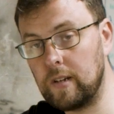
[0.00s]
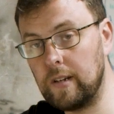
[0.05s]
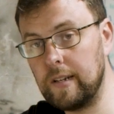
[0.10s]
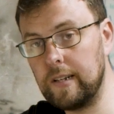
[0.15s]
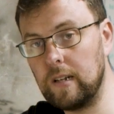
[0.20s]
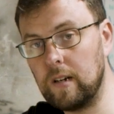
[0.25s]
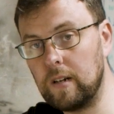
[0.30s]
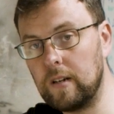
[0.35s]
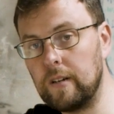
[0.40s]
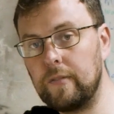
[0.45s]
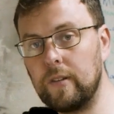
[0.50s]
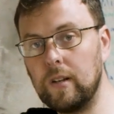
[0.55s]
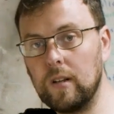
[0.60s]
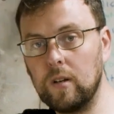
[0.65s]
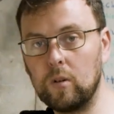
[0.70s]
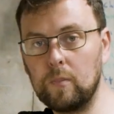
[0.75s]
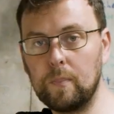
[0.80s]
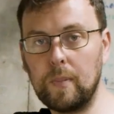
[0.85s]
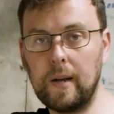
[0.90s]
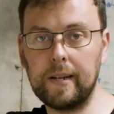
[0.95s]
idler. If you
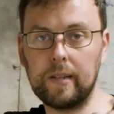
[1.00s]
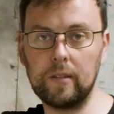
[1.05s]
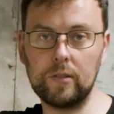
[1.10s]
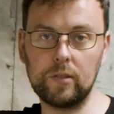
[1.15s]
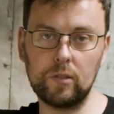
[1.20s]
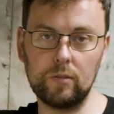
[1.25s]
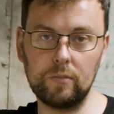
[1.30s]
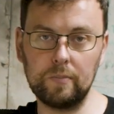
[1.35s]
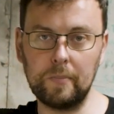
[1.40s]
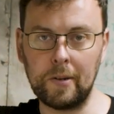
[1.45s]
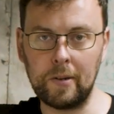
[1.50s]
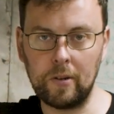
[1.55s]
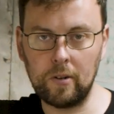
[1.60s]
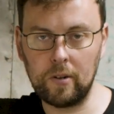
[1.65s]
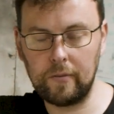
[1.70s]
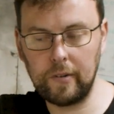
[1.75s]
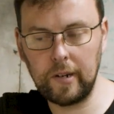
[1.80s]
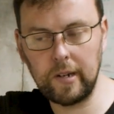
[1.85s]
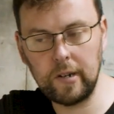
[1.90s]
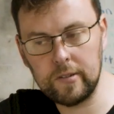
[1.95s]
look back on some of my
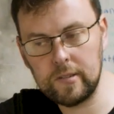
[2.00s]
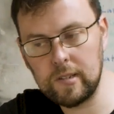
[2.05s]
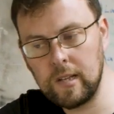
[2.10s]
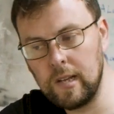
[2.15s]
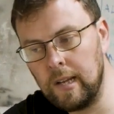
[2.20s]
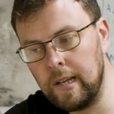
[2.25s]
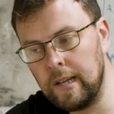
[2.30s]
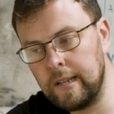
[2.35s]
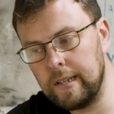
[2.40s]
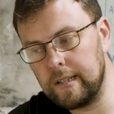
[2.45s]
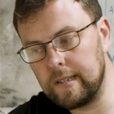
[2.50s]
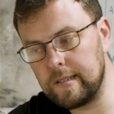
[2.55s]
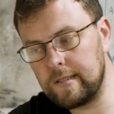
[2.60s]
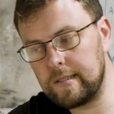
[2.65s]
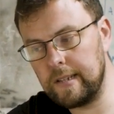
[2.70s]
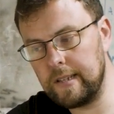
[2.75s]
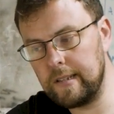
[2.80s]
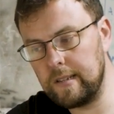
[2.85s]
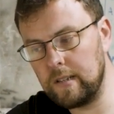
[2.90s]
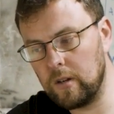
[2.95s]
other videos, you'll
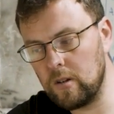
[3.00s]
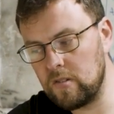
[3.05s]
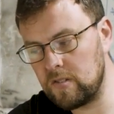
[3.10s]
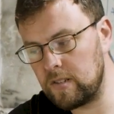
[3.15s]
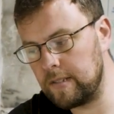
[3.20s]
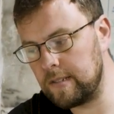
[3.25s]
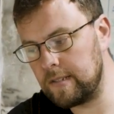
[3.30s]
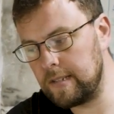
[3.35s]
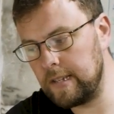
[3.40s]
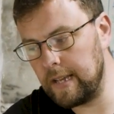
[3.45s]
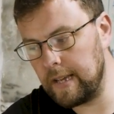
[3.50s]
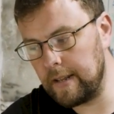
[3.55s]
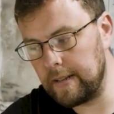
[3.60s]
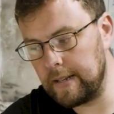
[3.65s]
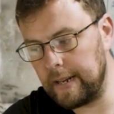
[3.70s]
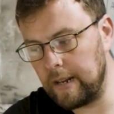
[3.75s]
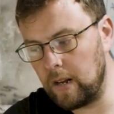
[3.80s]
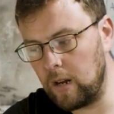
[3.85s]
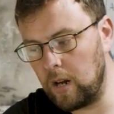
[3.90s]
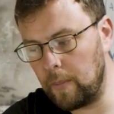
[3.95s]
see those and see how
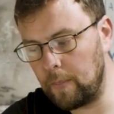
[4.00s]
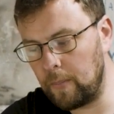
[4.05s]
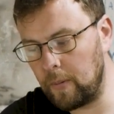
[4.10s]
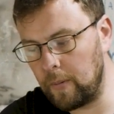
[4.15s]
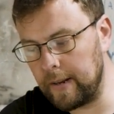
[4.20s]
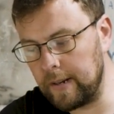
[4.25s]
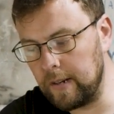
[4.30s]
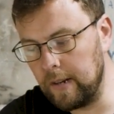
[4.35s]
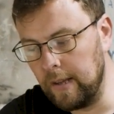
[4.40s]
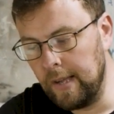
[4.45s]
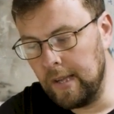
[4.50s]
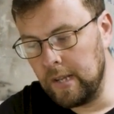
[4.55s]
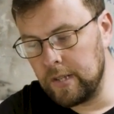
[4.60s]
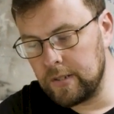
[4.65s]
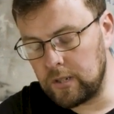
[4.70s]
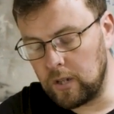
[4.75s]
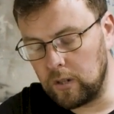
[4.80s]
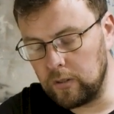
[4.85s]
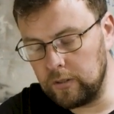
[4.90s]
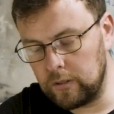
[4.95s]
they operate.
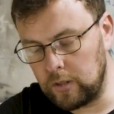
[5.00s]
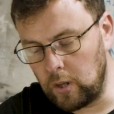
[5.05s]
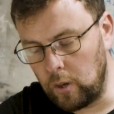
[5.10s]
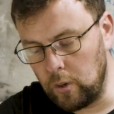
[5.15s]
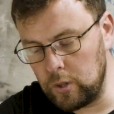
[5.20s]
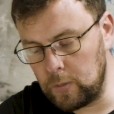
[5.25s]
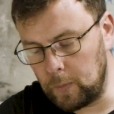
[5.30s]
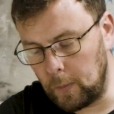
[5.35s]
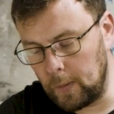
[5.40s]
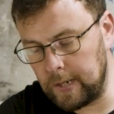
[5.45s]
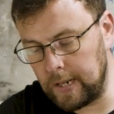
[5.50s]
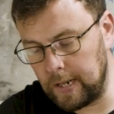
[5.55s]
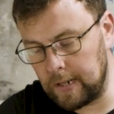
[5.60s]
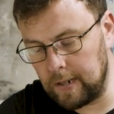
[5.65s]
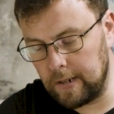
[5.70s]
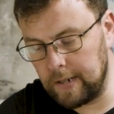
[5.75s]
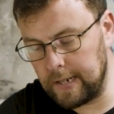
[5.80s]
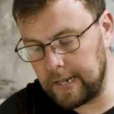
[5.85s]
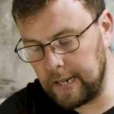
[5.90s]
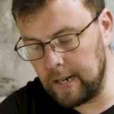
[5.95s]
So those
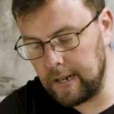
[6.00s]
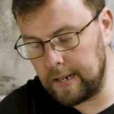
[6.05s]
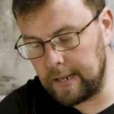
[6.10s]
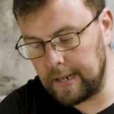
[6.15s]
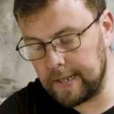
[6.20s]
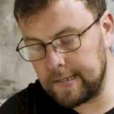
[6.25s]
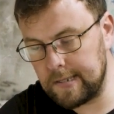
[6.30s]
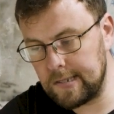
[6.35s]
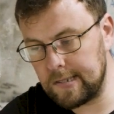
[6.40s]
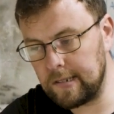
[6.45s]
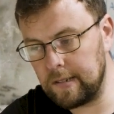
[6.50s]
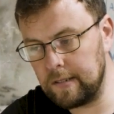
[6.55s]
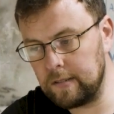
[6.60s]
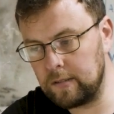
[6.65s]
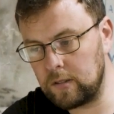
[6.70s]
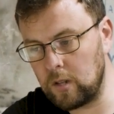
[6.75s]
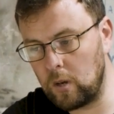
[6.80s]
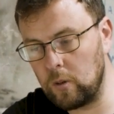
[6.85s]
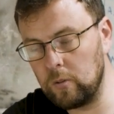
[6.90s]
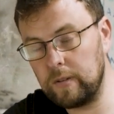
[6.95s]
particular gear kits
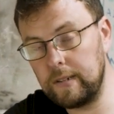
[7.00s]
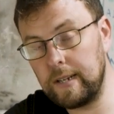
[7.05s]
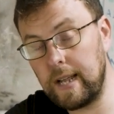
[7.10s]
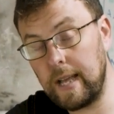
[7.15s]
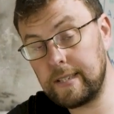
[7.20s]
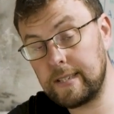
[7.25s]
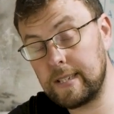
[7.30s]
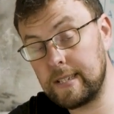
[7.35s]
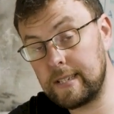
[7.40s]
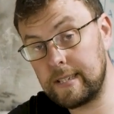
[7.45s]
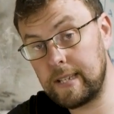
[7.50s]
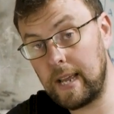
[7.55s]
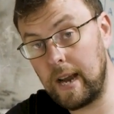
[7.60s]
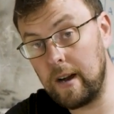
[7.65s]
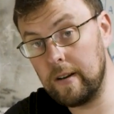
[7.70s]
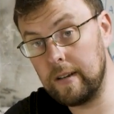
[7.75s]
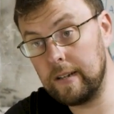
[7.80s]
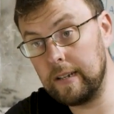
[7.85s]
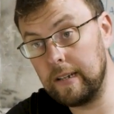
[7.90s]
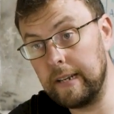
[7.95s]
don't
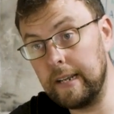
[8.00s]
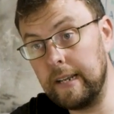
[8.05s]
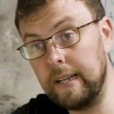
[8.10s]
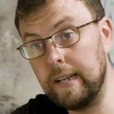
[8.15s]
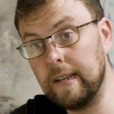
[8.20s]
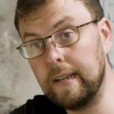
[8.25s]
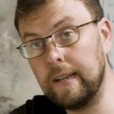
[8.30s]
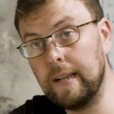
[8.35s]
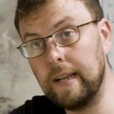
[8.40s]
necessarily